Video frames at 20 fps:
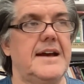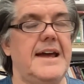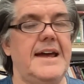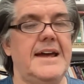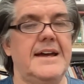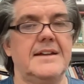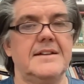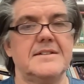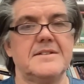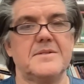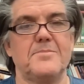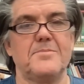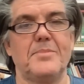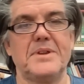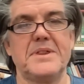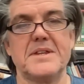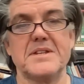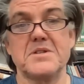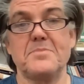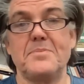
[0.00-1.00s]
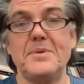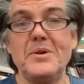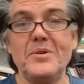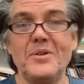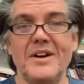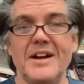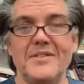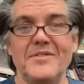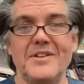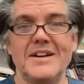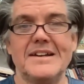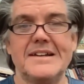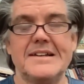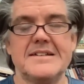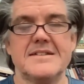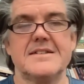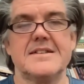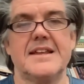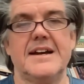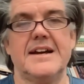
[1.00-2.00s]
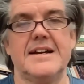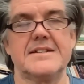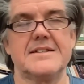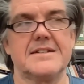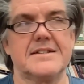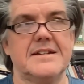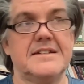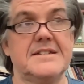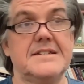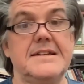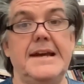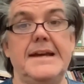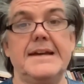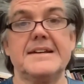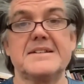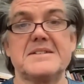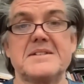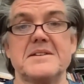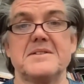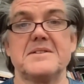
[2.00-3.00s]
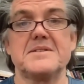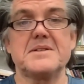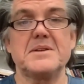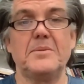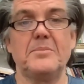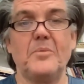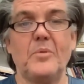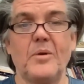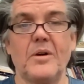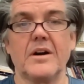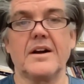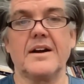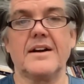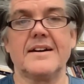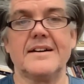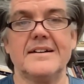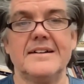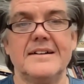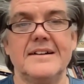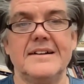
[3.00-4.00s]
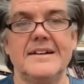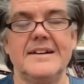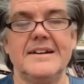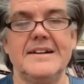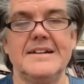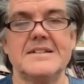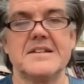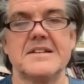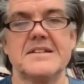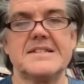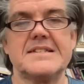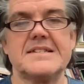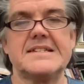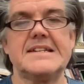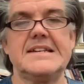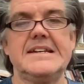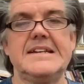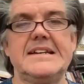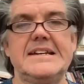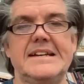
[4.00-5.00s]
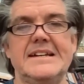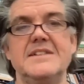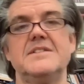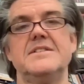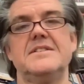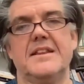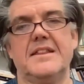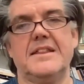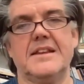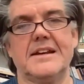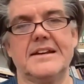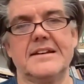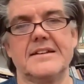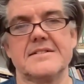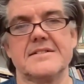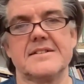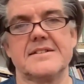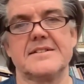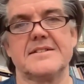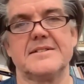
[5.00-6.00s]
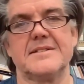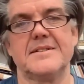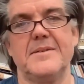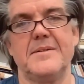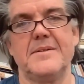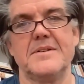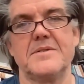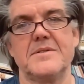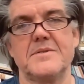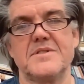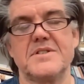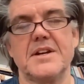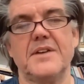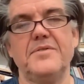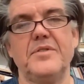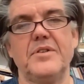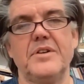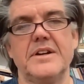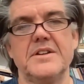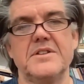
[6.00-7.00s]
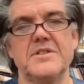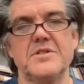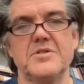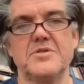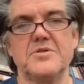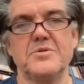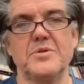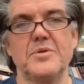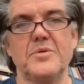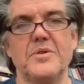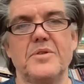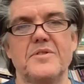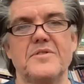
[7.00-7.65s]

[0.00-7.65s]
But the spirit of it is that it takes some work to see into things, suffer into truth.